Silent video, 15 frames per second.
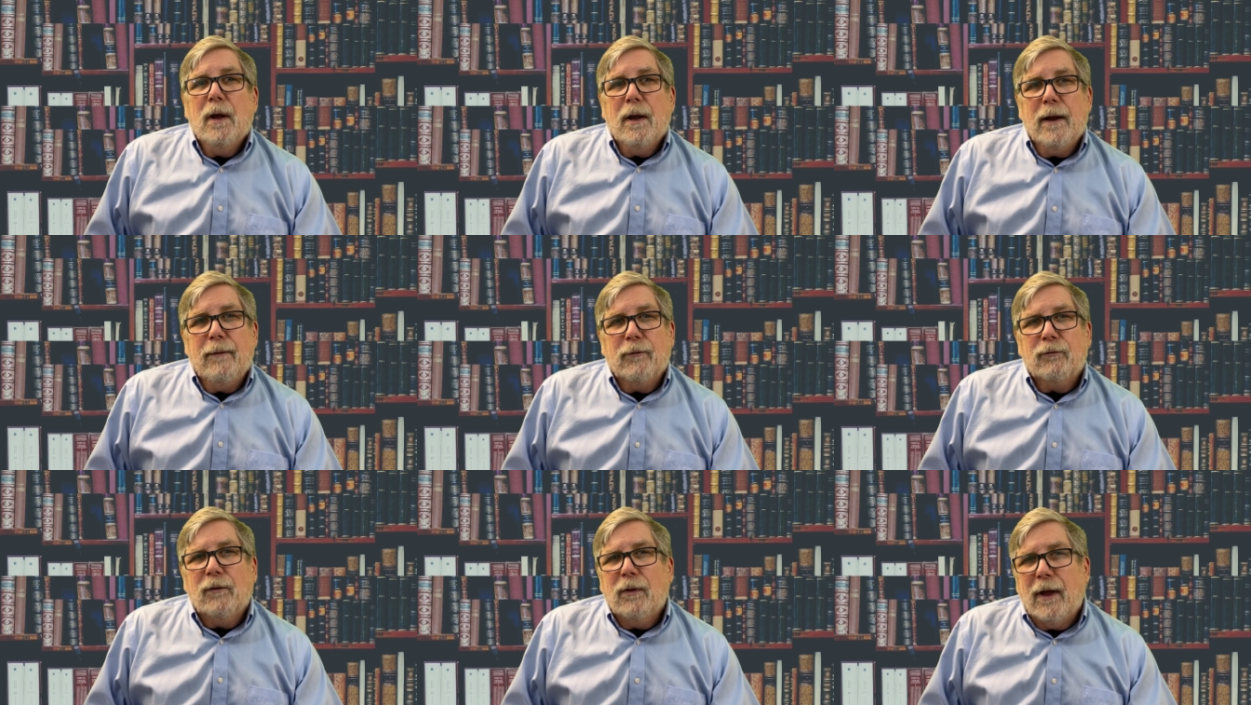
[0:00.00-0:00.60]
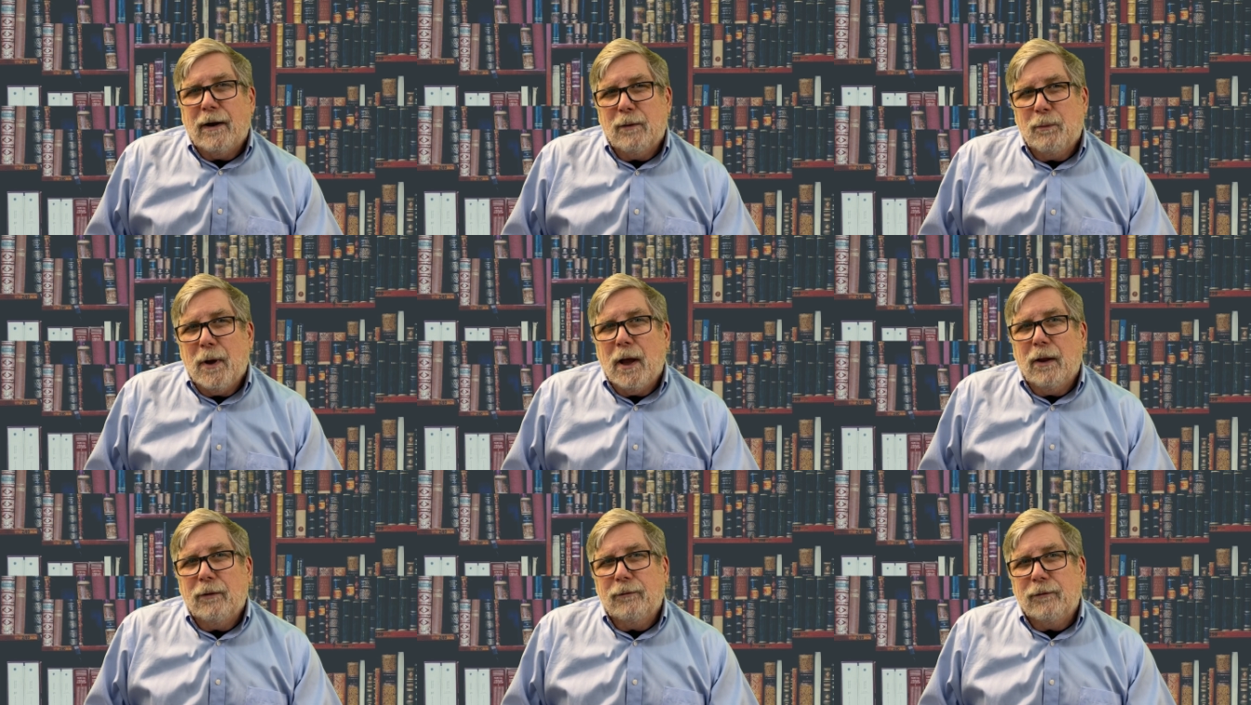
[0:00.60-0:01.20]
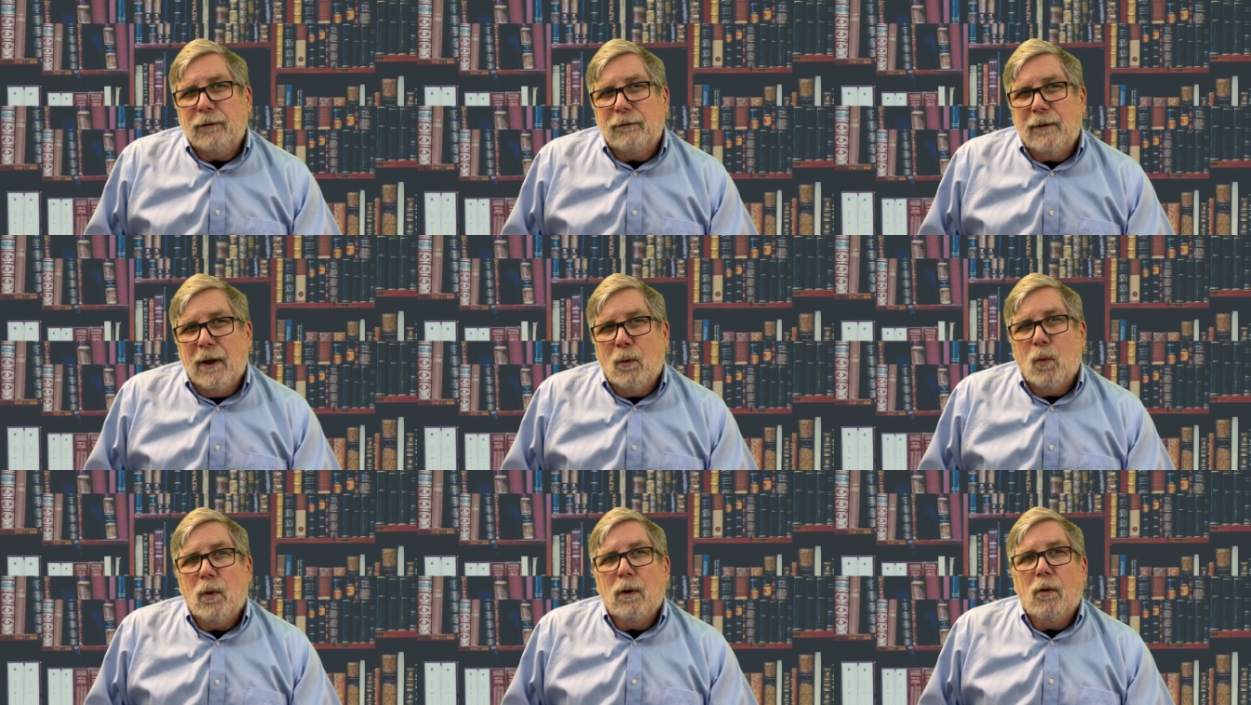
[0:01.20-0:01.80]
And there's a lot of policies
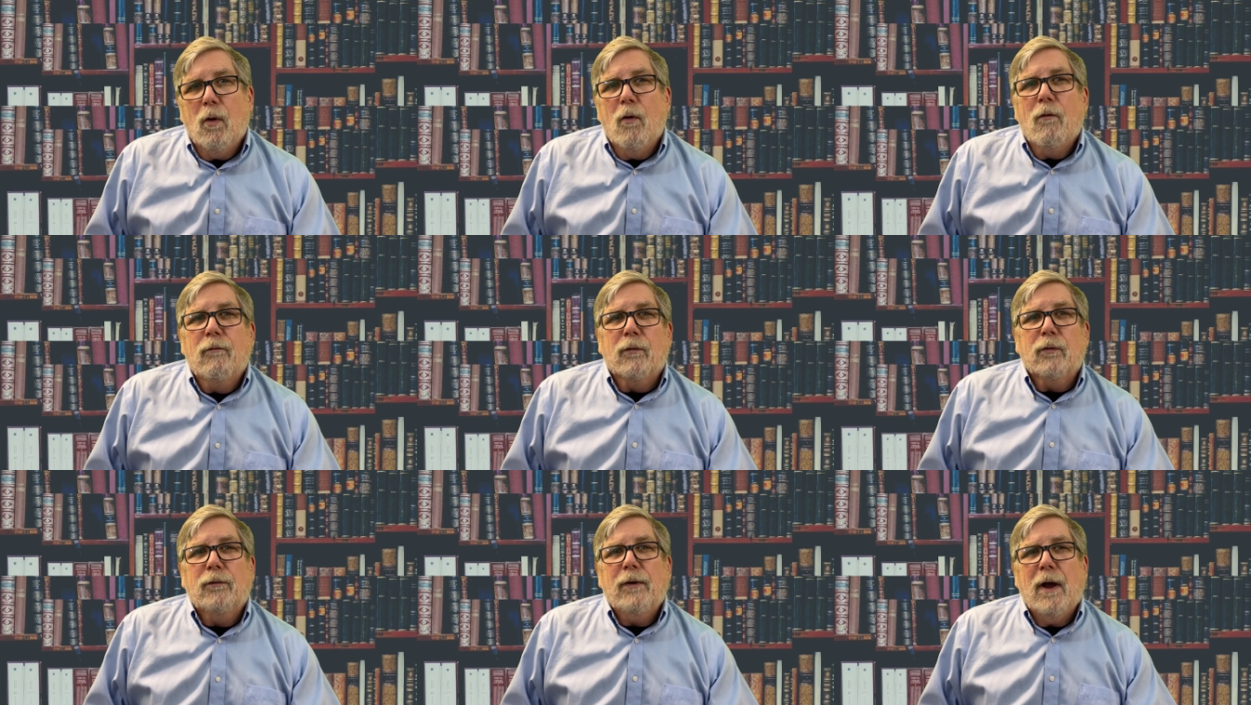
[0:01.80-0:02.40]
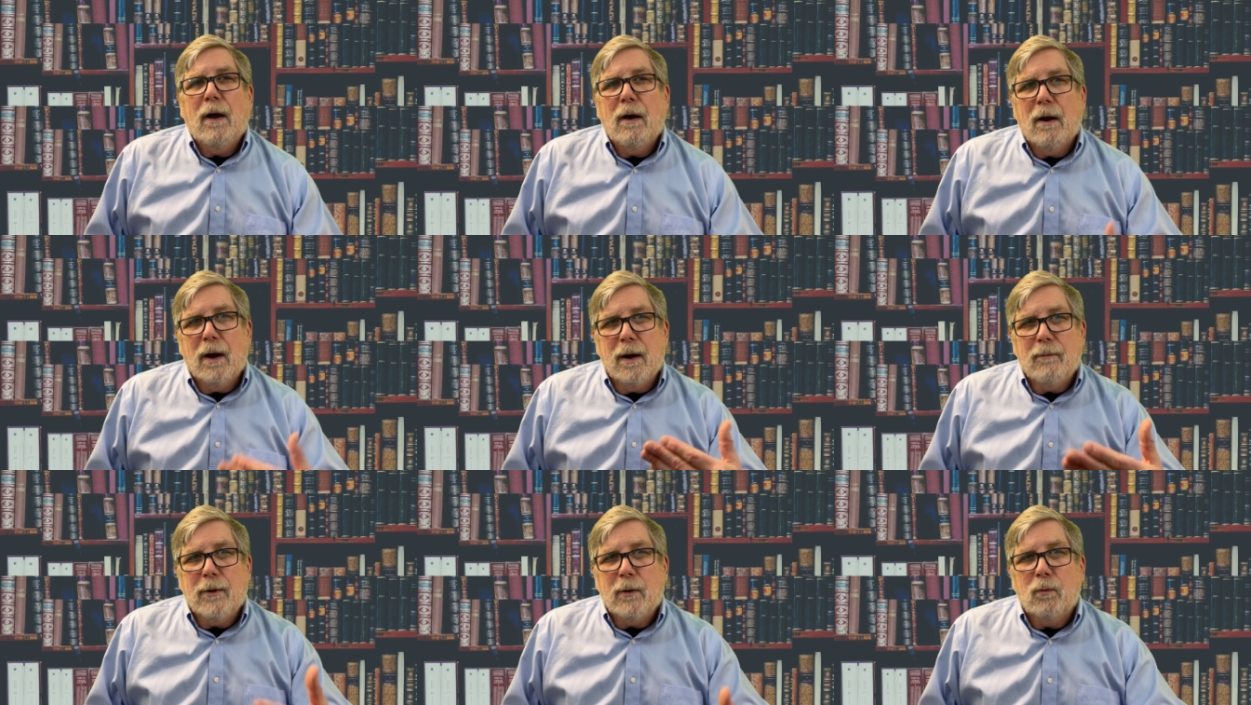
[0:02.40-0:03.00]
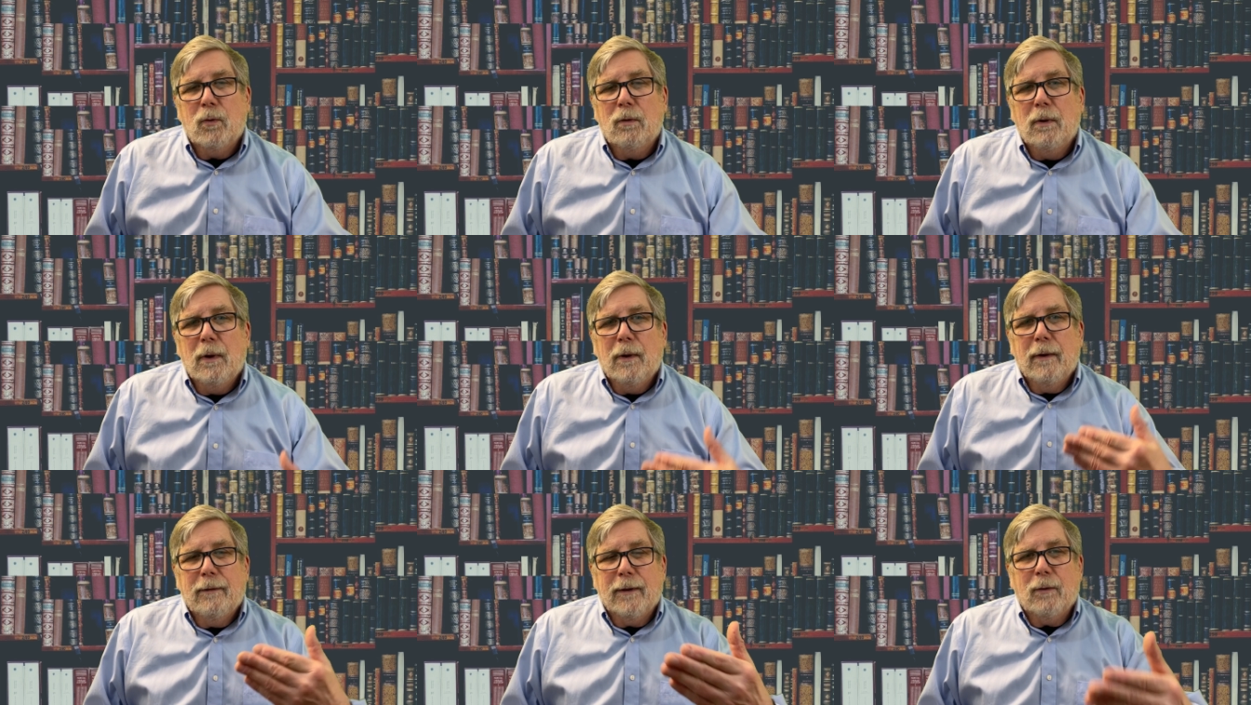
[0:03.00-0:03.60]
that will, over time, they will
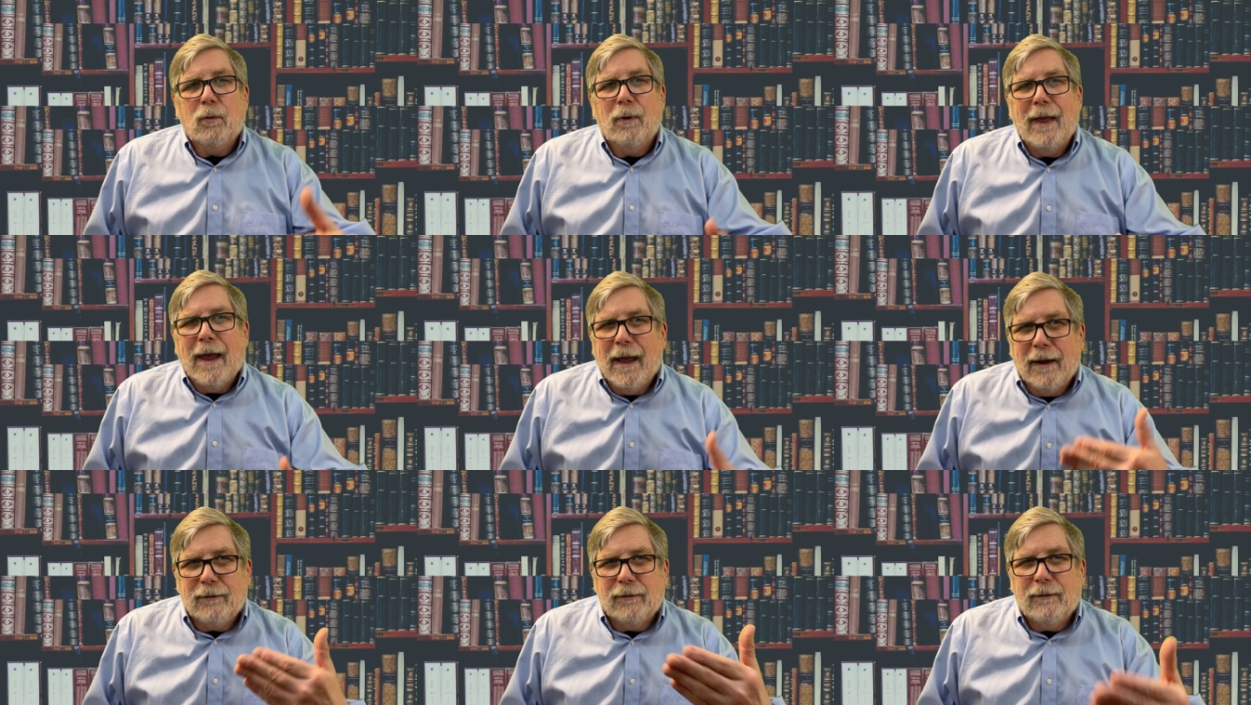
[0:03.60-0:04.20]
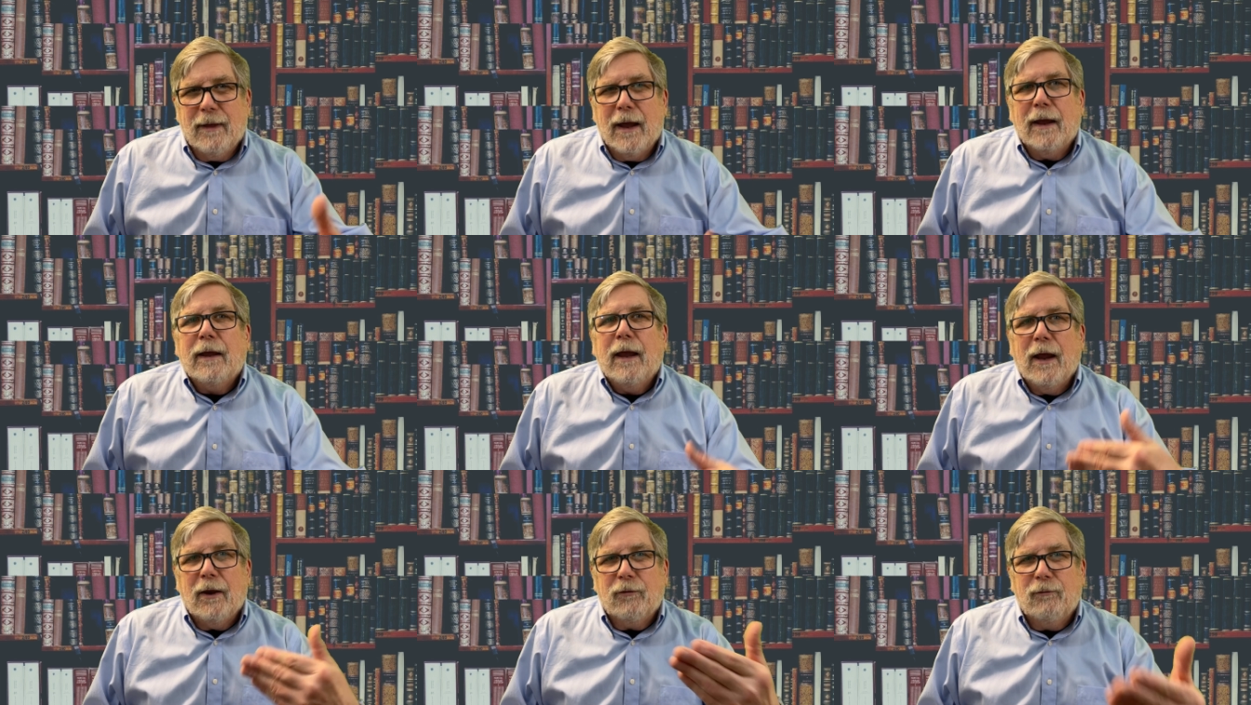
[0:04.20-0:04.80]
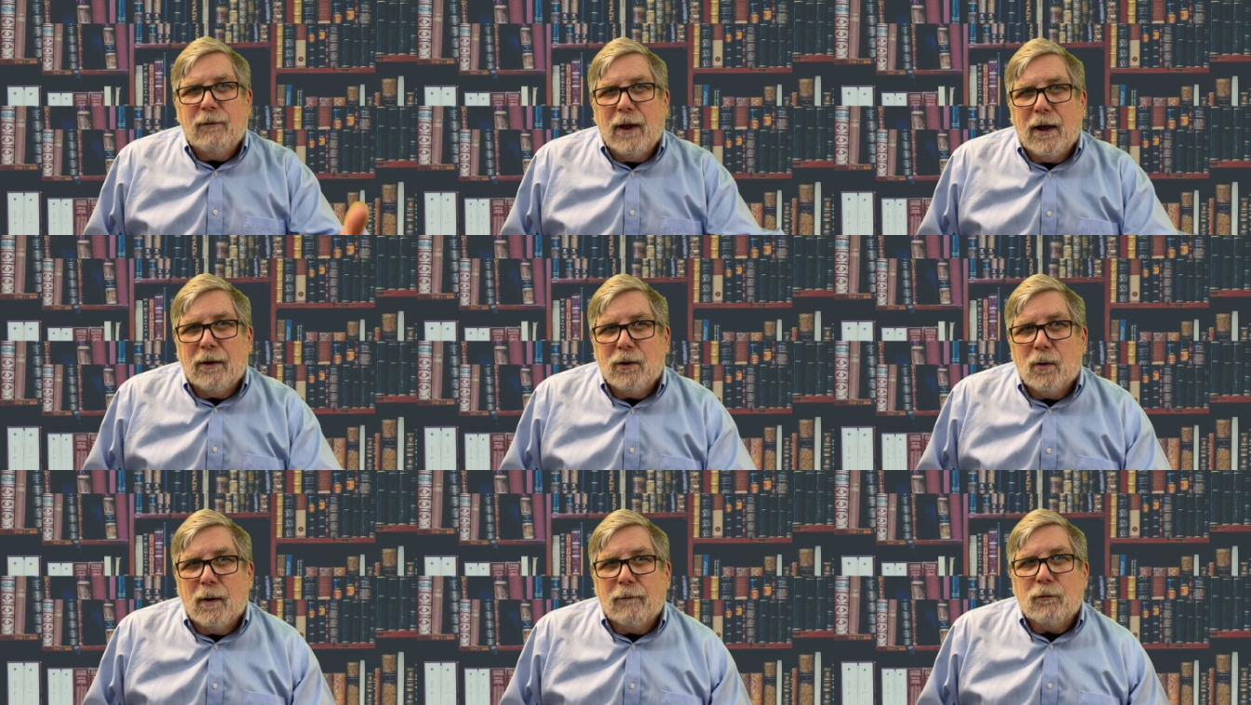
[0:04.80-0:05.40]
they will add to that cash
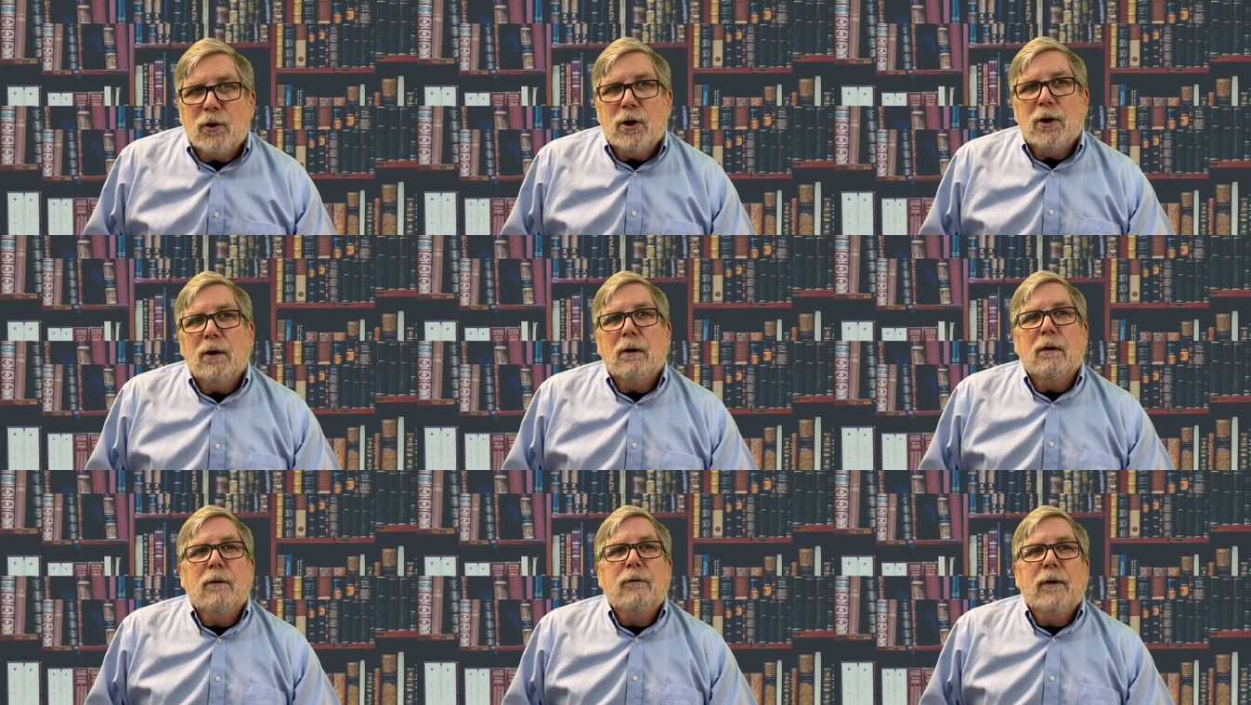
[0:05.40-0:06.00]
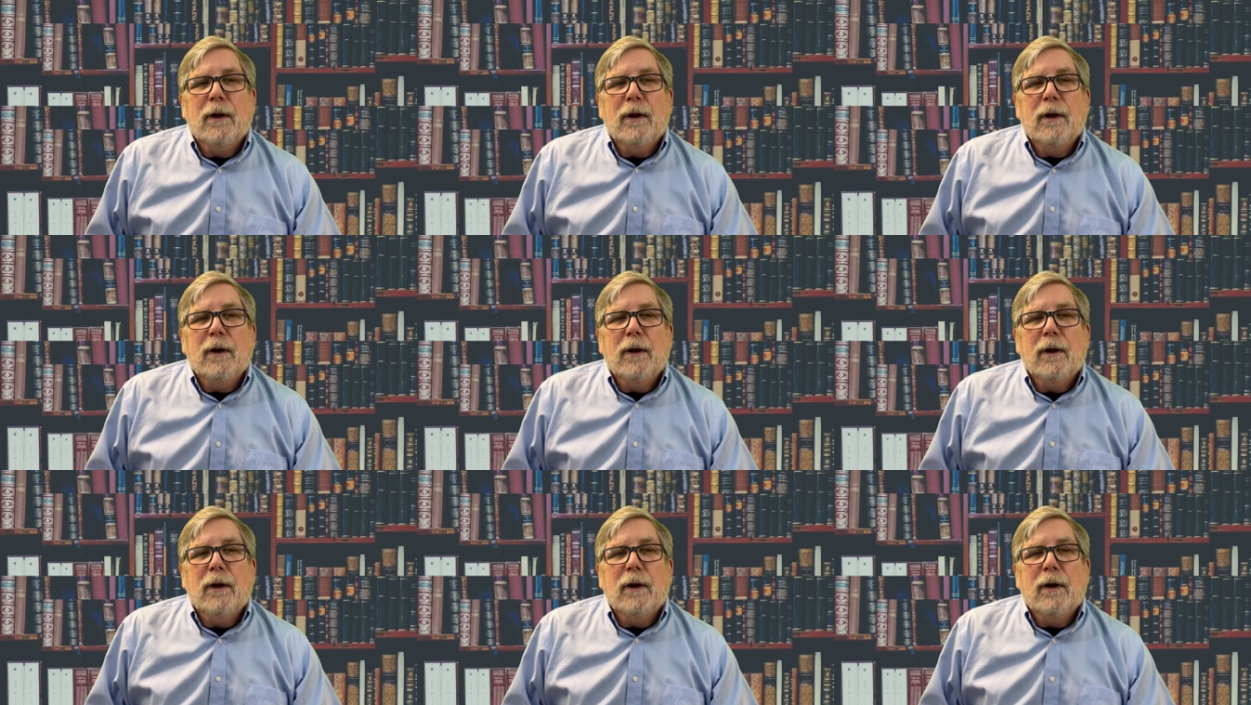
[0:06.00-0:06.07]
value every year,